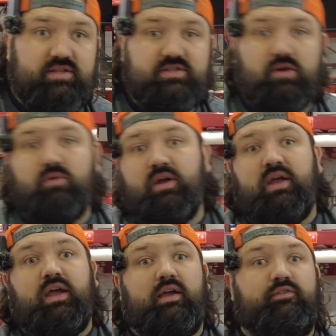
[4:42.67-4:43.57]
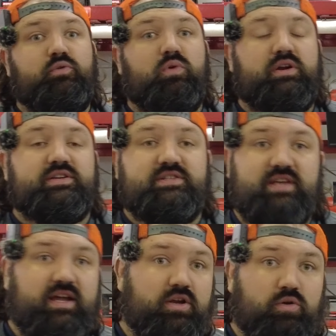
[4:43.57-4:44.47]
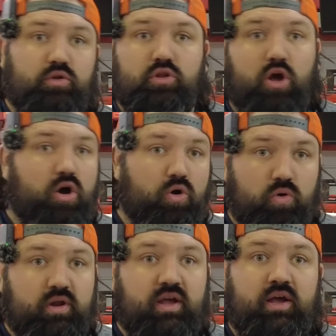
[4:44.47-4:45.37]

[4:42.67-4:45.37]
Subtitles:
So if you want to set your load